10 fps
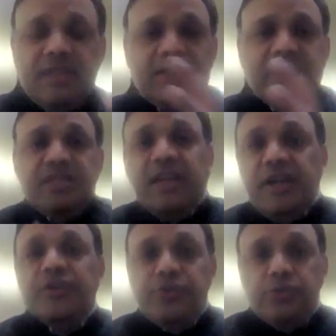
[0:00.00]
That's the
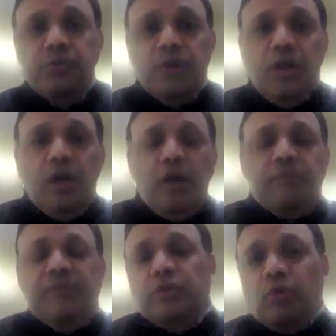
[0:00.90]
second issue.
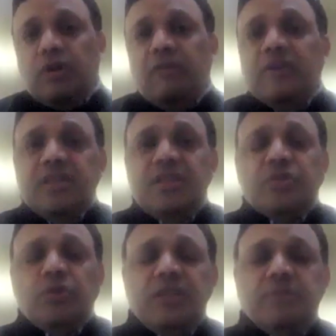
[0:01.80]
With no
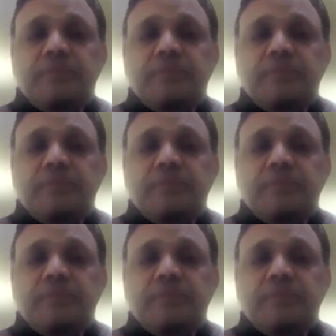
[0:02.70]
governance, all these